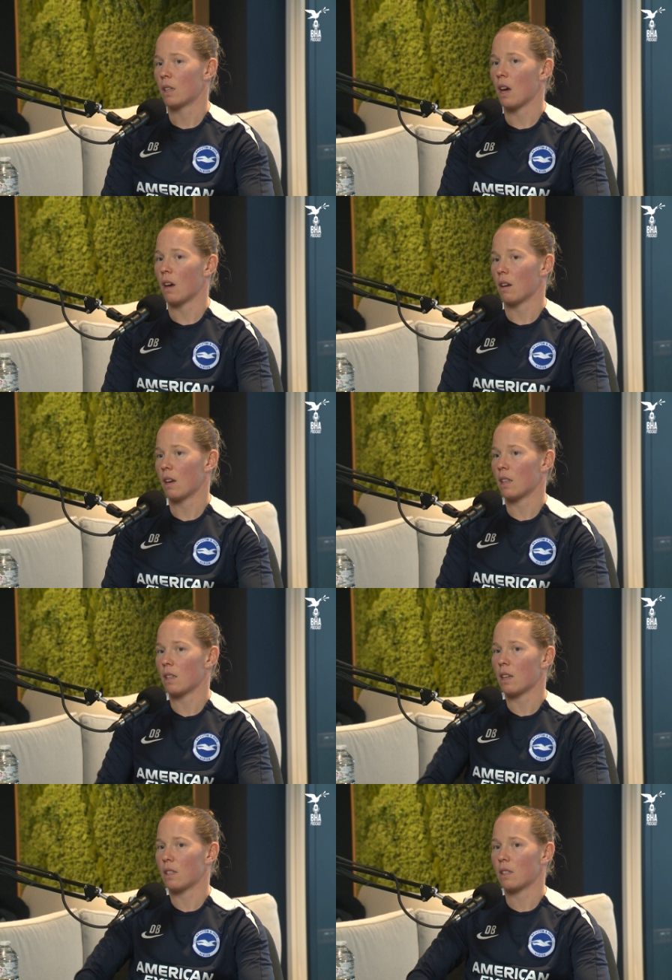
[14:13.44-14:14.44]

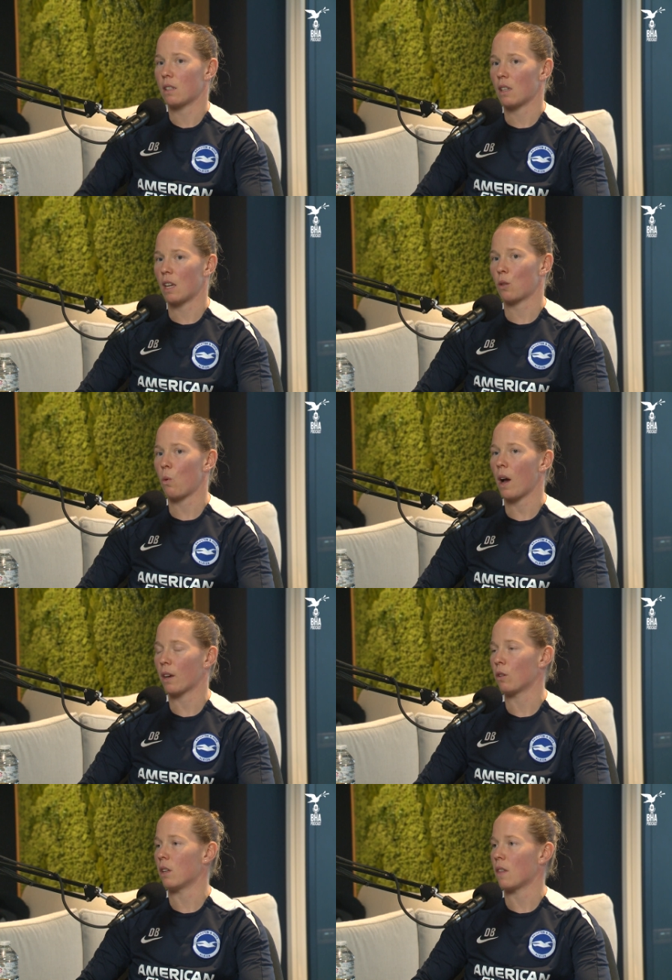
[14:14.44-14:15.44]
it's
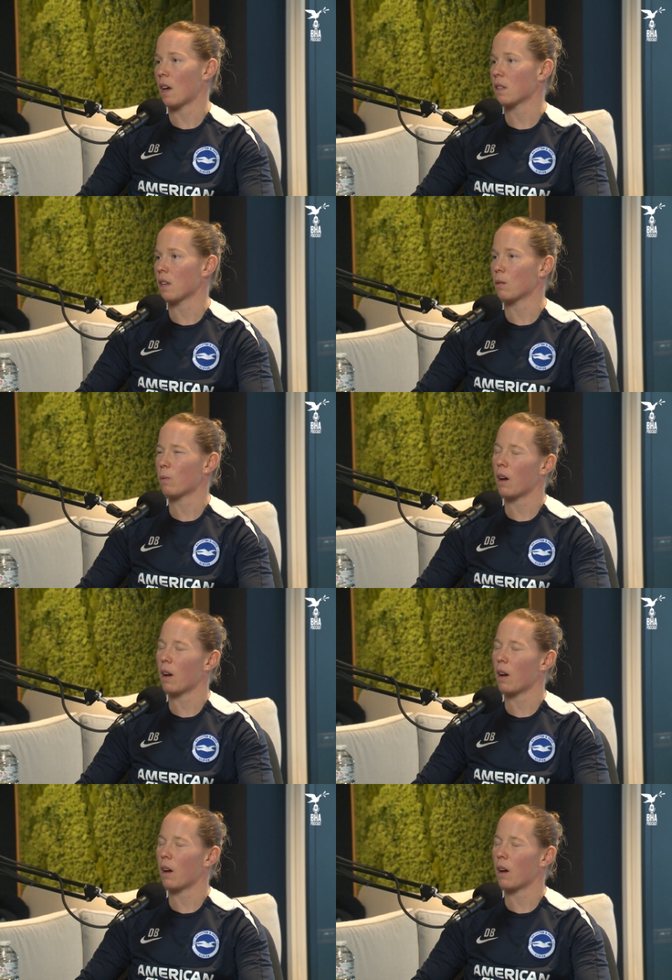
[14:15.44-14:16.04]
quite good in that sense,